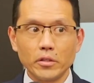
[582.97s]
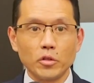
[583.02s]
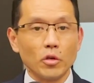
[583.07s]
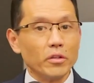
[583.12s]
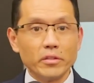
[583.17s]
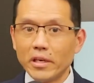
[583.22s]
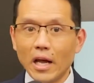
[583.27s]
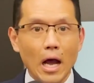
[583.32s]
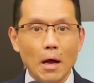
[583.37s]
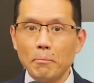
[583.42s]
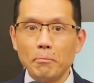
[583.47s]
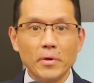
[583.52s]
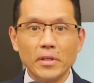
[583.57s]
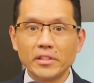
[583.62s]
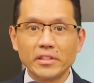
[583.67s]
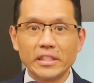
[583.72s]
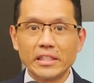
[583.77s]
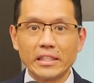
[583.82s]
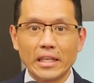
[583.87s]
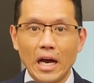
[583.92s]
you're not
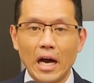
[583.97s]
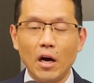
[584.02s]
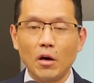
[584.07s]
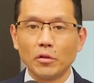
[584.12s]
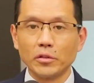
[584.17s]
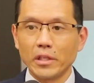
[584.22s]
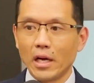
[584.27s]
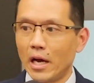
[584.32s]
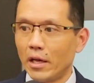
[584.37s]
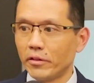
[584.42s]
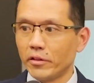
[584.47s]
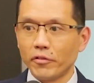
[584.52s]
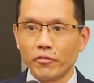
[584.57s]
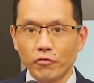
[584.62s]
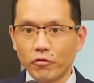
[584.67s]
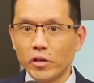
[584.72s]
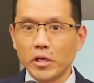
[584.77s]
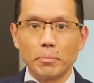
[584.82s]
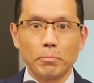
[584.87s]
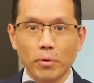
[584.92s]
missing out on the free